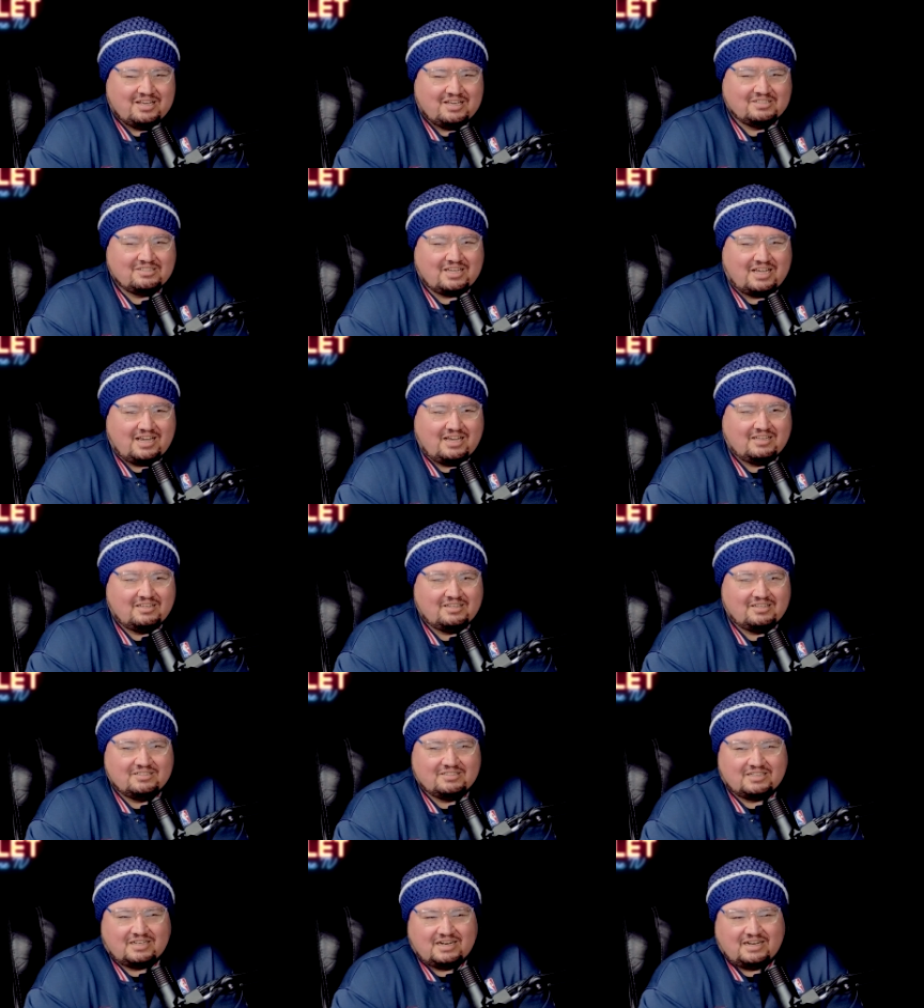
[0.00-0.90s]
is the
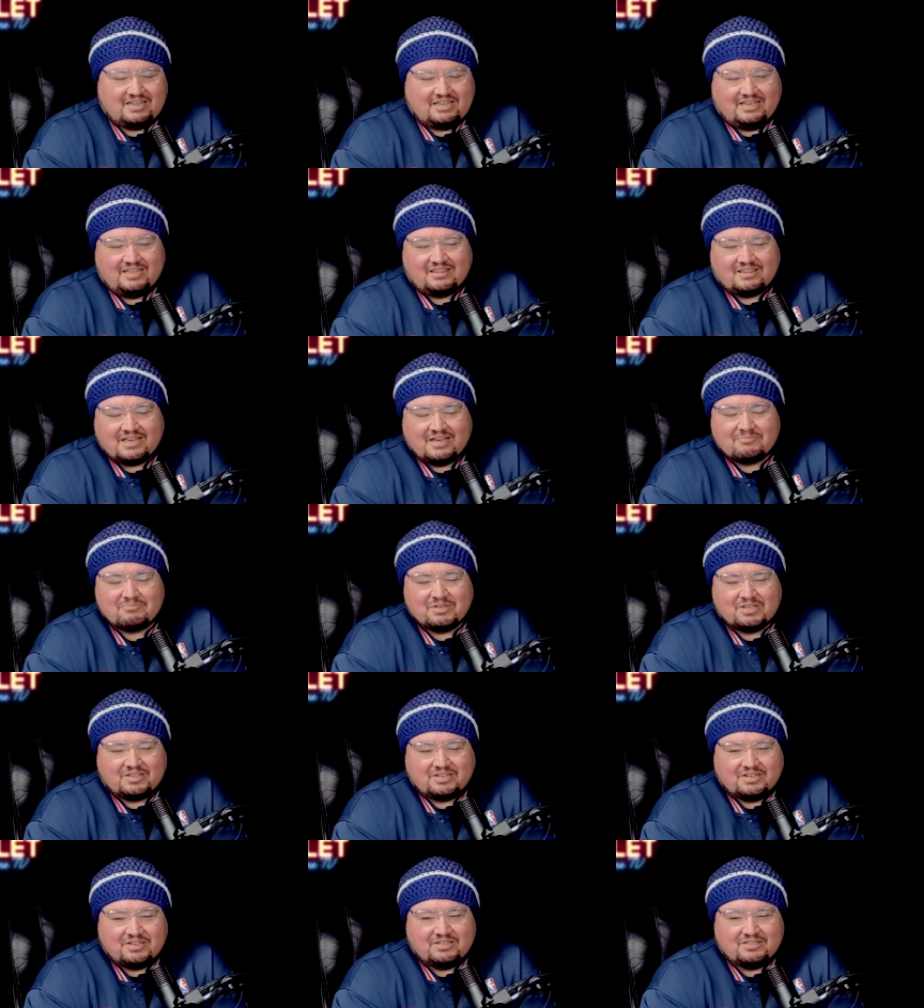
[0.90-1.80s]
aliens, and I get that
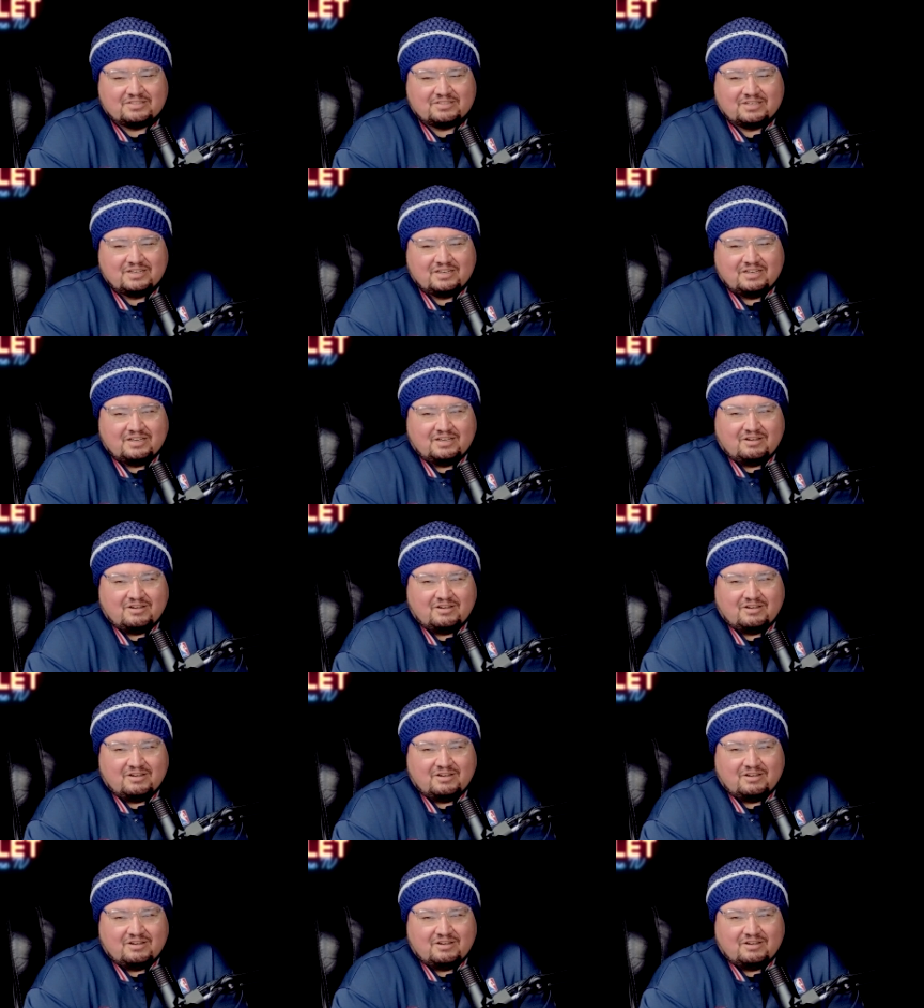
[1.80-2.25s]
because